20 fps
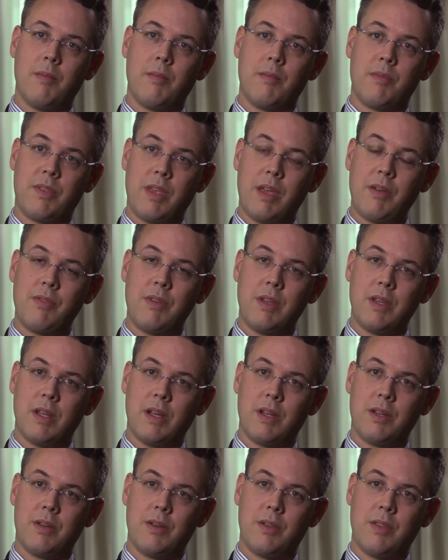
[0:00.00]
Safety
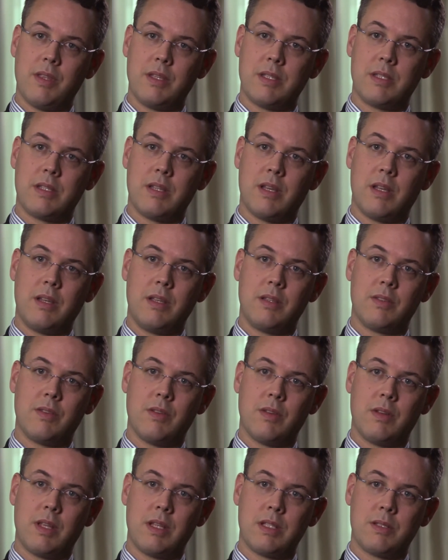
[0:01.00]
data on this study, so
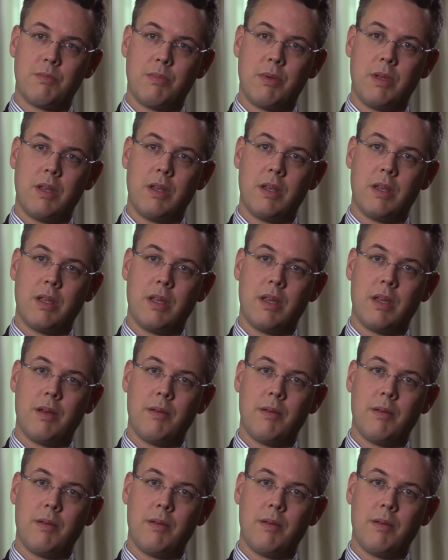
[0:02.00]
it has been